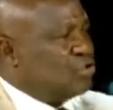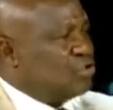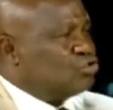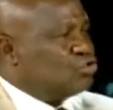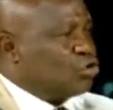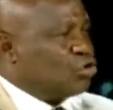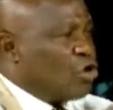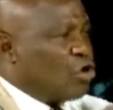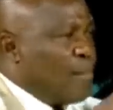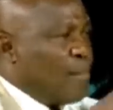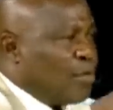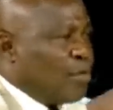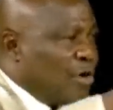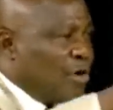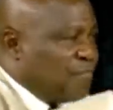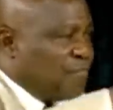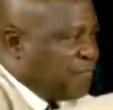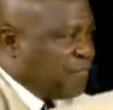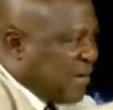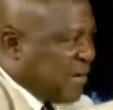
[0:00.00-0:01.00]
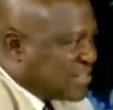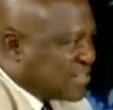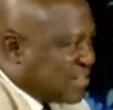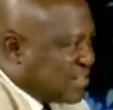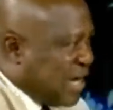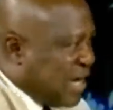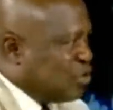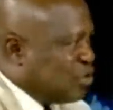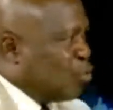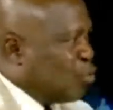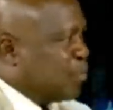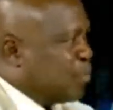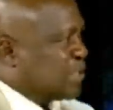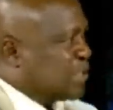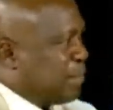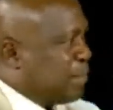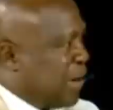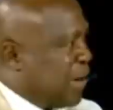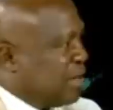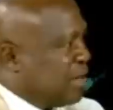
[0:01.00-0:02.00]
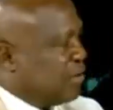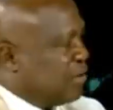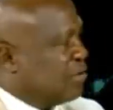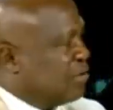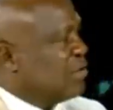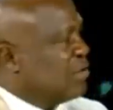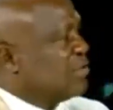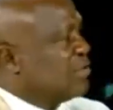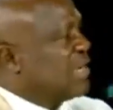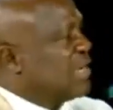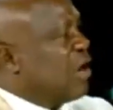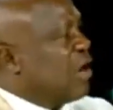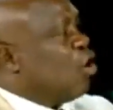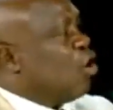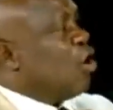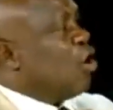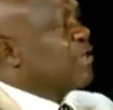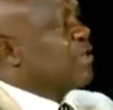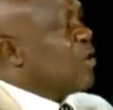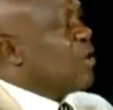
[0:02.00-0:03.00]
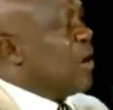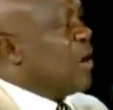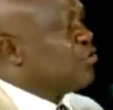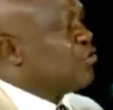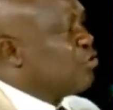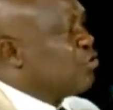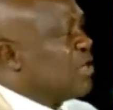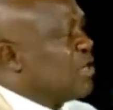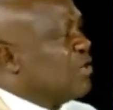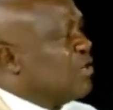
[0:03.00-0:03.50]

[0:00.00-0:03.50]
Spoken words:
to come confess at the Puta panel that all they were doing